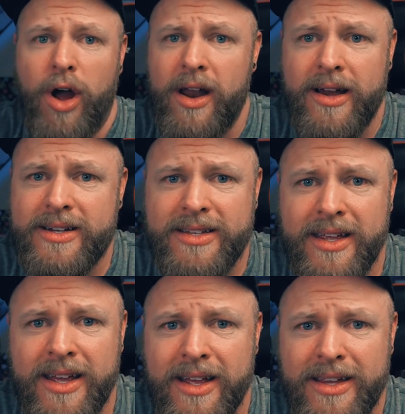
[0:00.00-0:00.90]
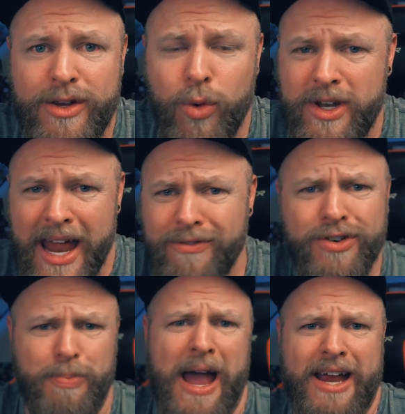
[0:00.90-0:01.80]
product. You would
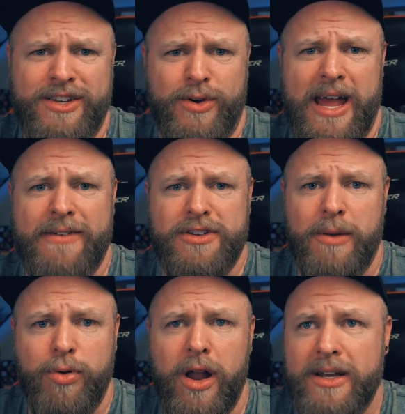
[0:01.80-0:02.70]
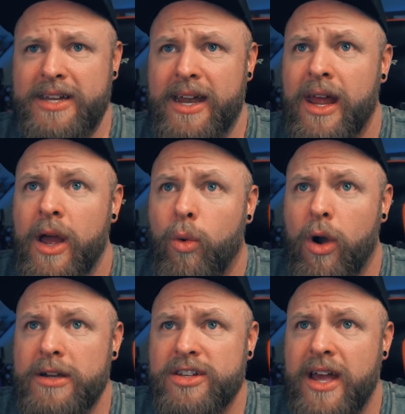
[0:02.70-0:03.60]
never buy a 2.5-star product, yet
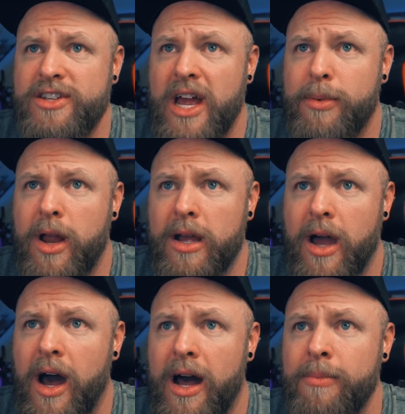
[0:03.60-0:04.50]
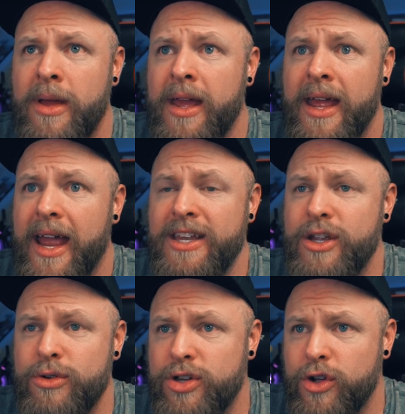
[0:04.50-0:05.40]
we're on sitejabber.com and
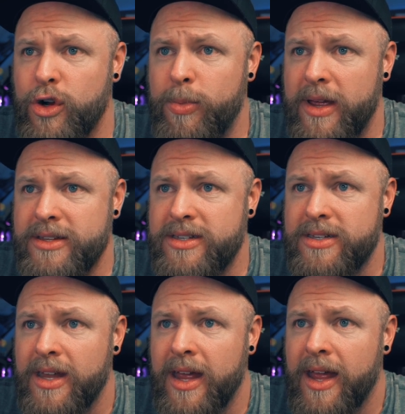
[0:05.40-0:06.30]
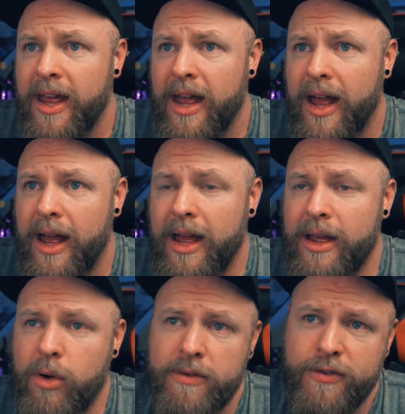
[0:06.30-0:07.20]
YouTube is,
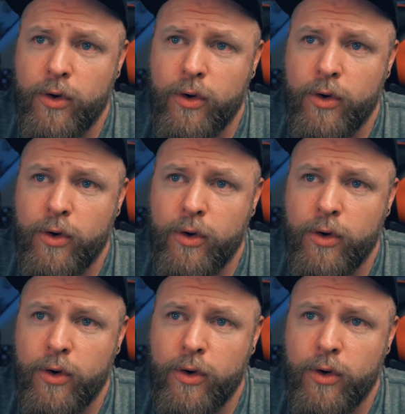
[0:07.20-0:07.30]
well,